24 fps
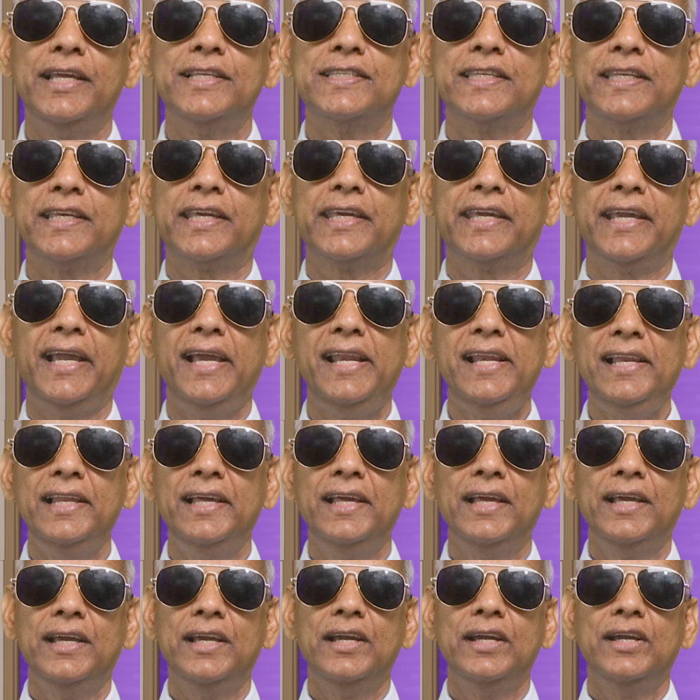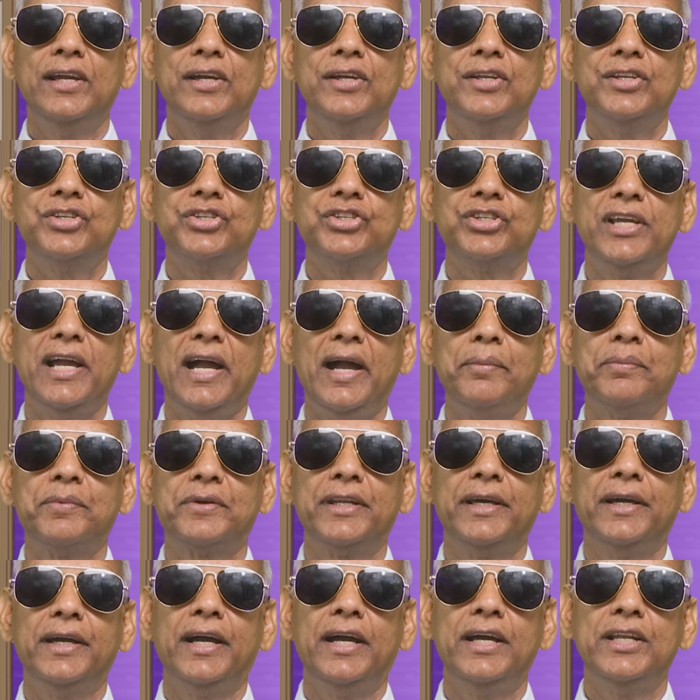Ezekiel
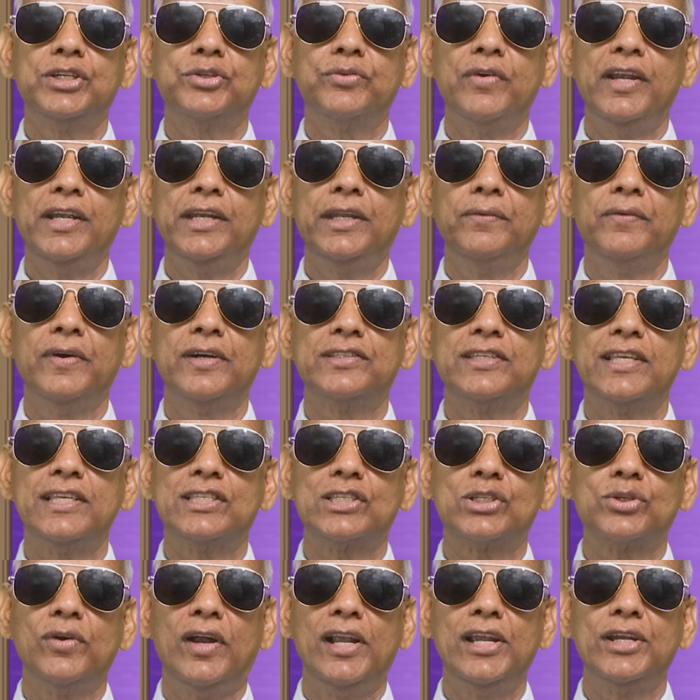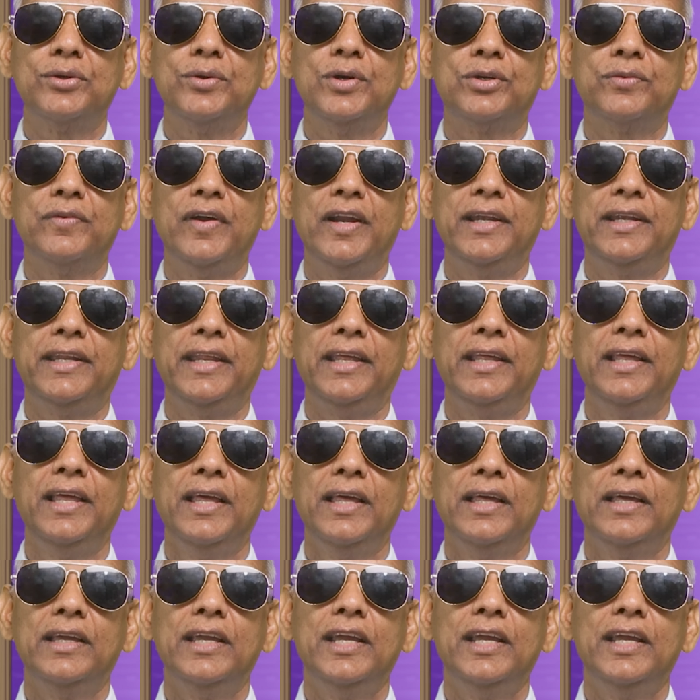chapter 20, verses 12 to 20.